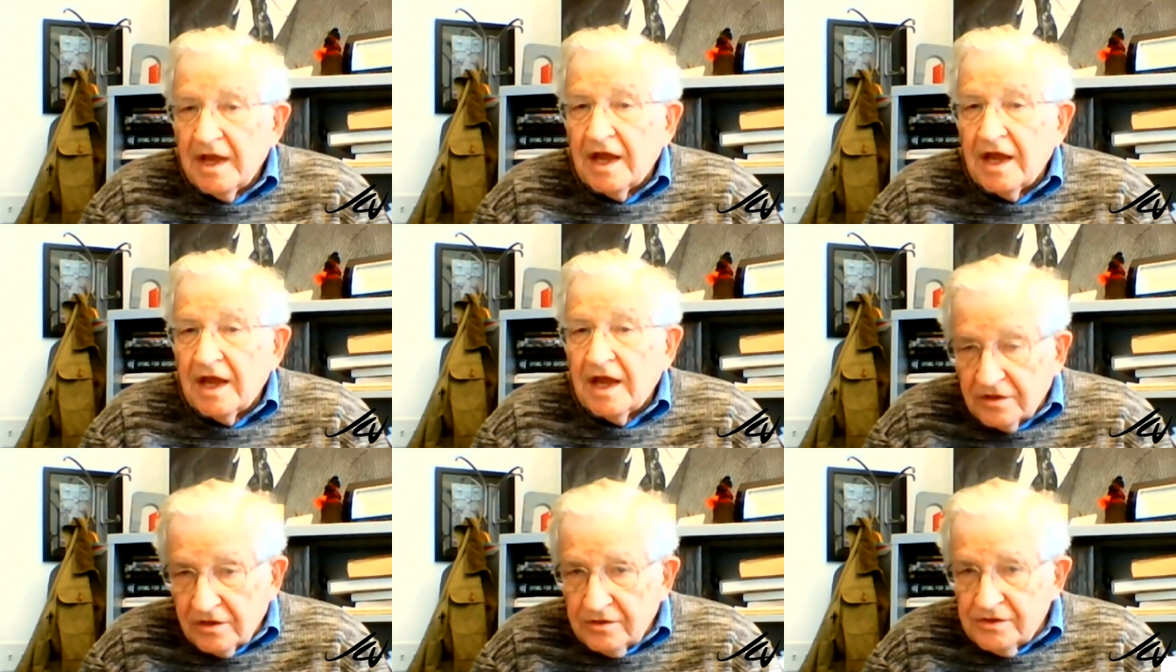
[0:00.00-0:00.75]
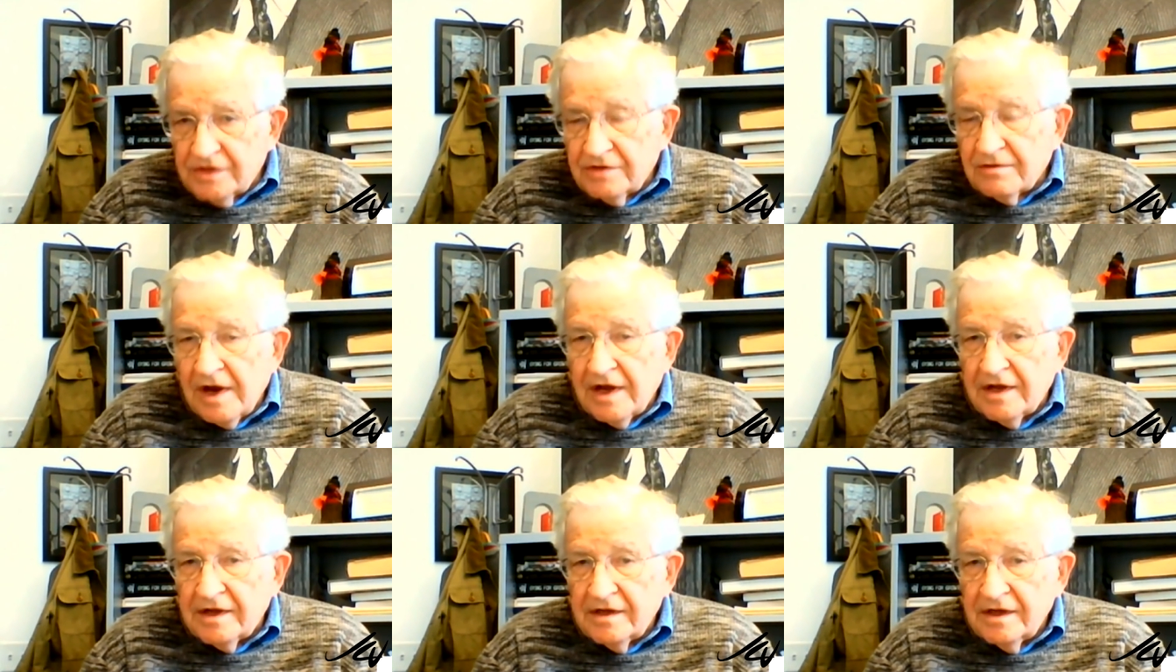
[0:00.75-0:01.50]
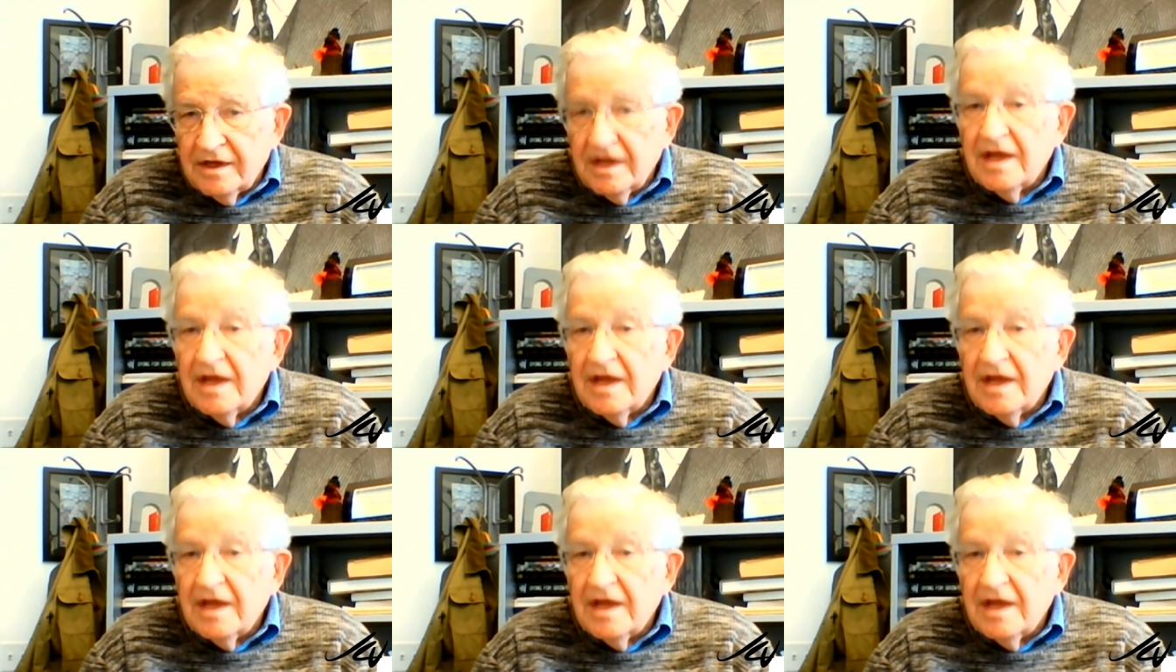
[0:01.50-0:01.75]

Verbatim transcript: excludes Iran,